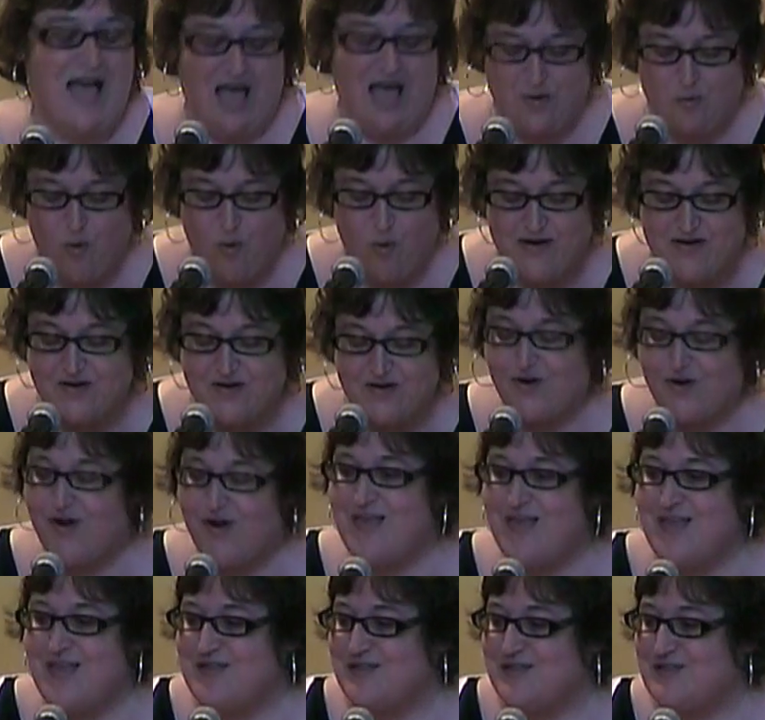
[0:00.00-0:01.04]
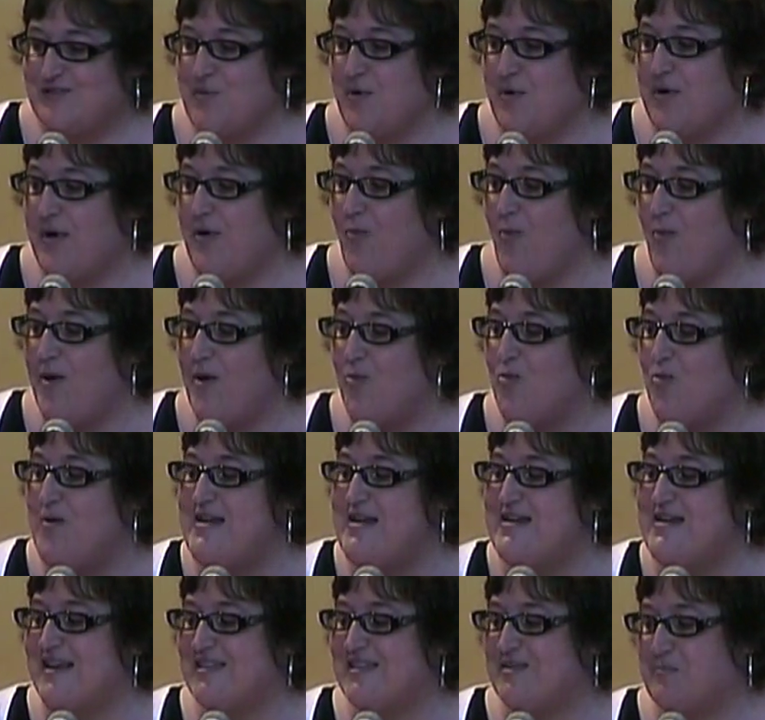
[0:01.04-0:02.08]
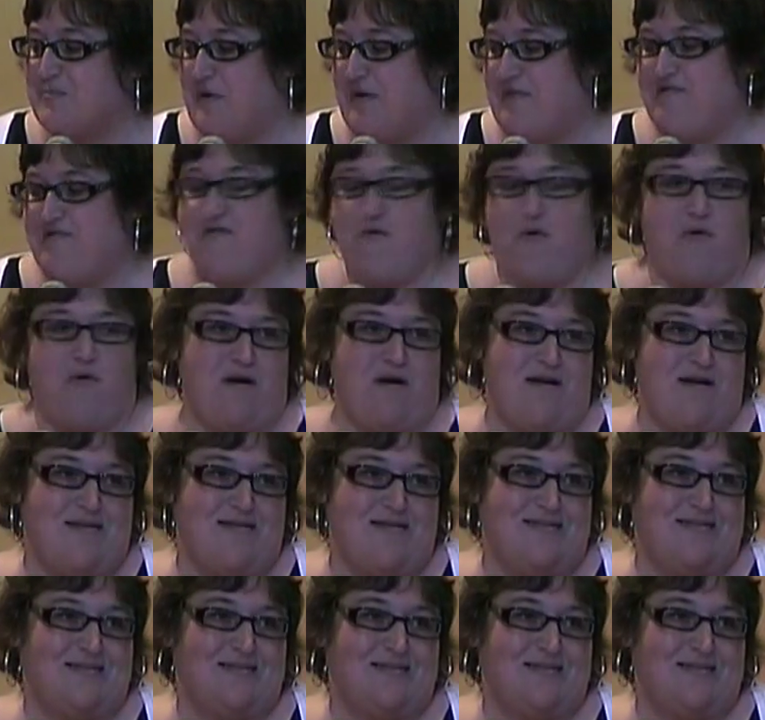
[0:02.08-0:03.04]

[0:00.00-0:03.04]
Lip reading: I wonder this morning, what are we desperate for?